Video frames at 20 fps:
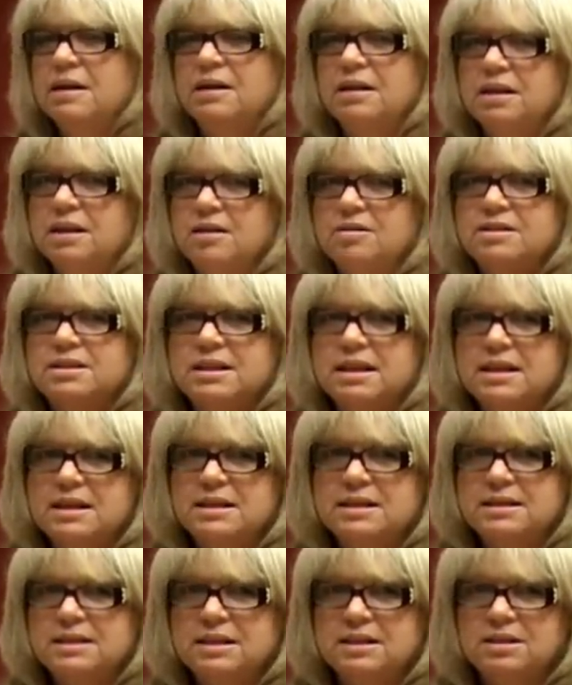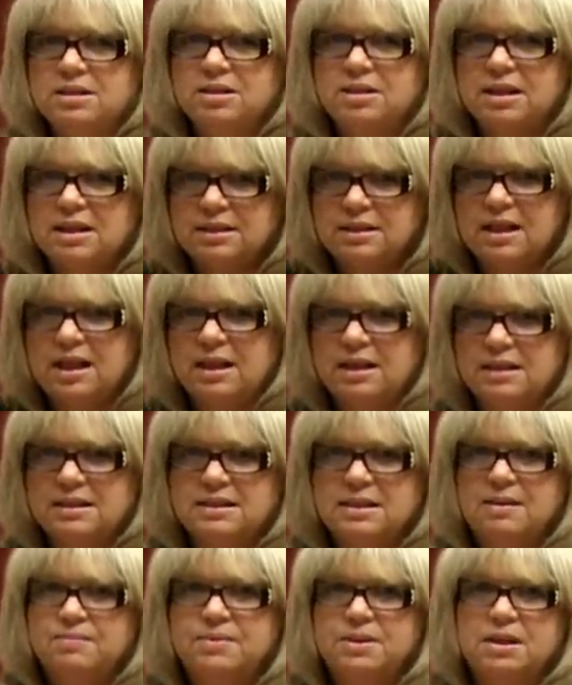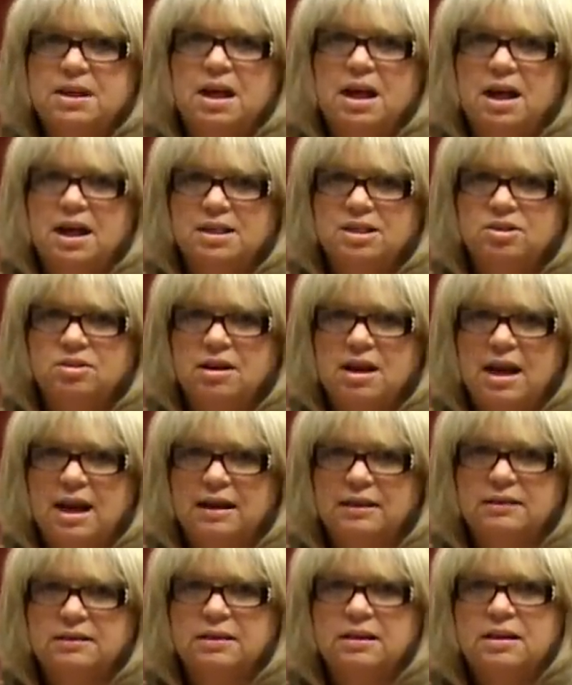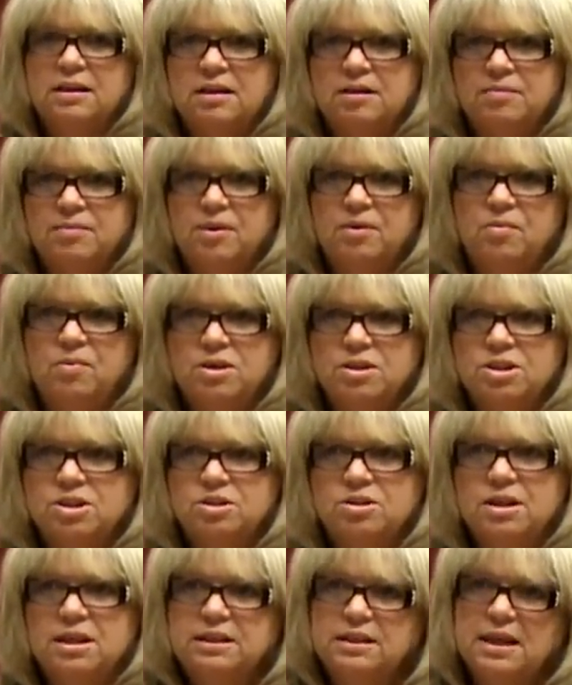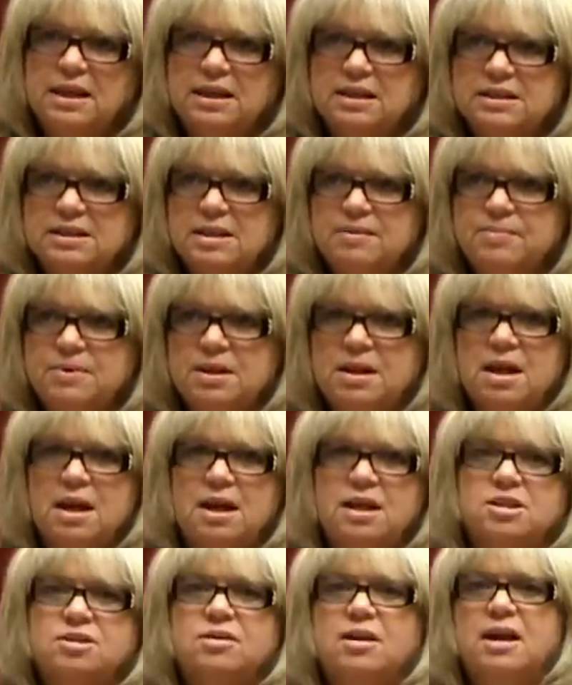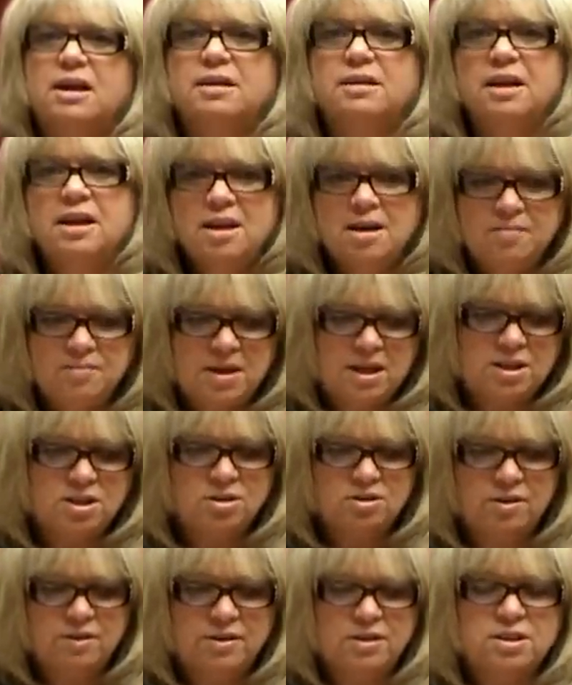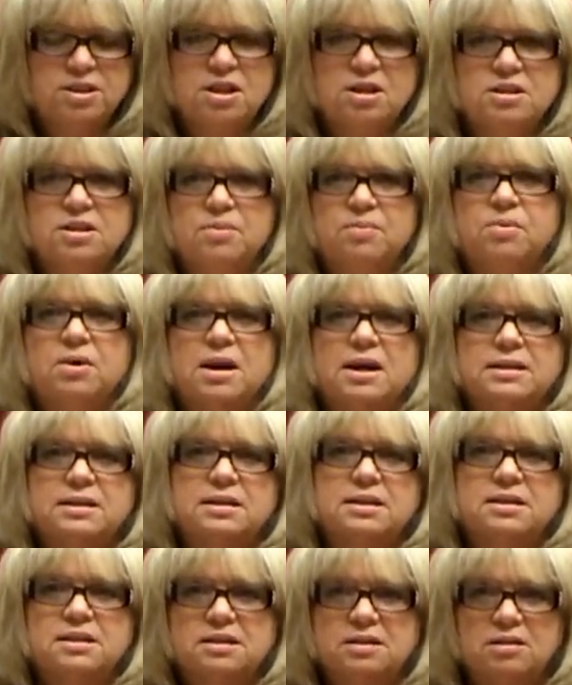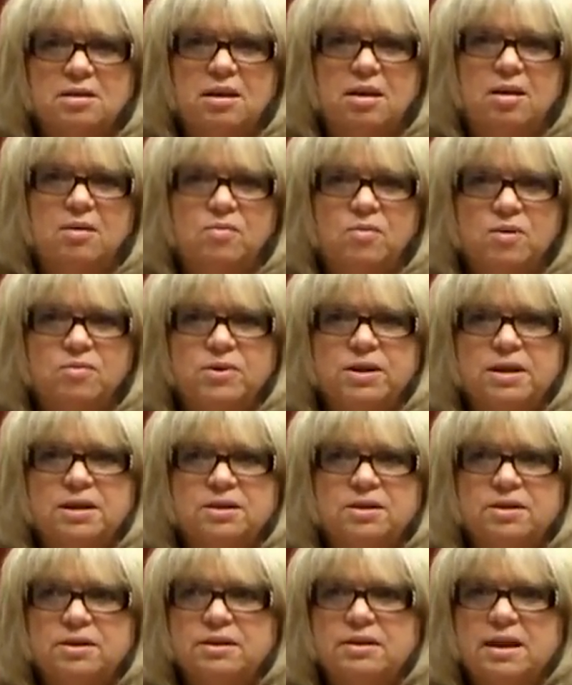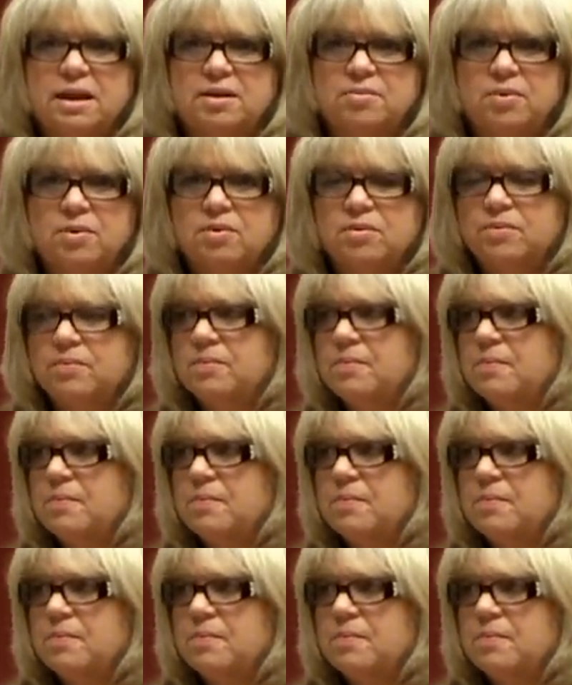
You know, it's easy to get that accepted contract, but once you get that accepted contract, make sure there's no surprises when we get to the table.